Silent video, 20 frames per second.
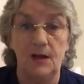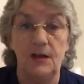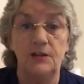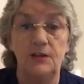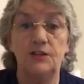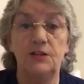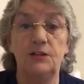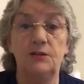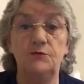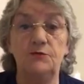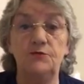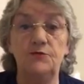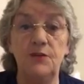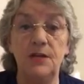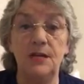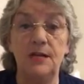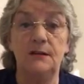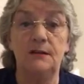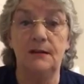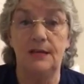to the
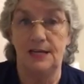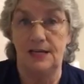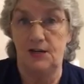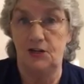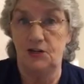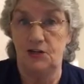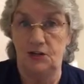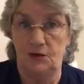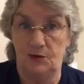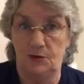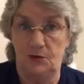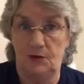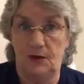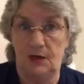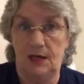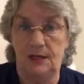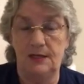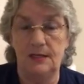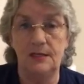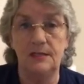real issue.
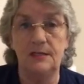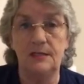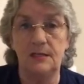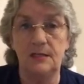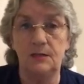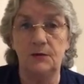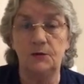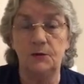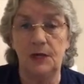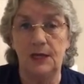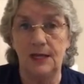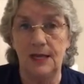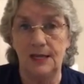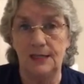And until we get